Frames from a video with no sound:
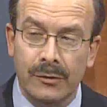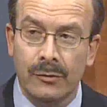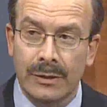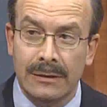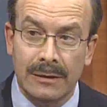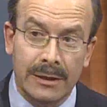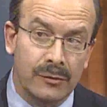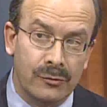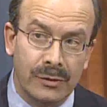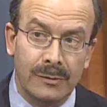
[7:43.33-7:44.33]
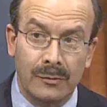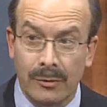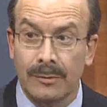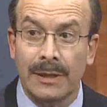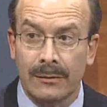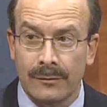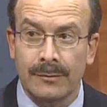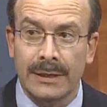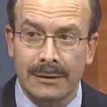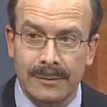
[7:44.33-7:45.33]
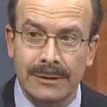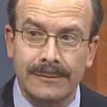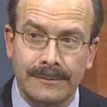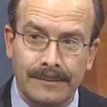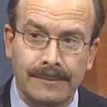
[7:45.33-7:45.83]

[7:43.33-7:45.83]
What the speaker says: patients who need the laser treatment or the microphobectomy.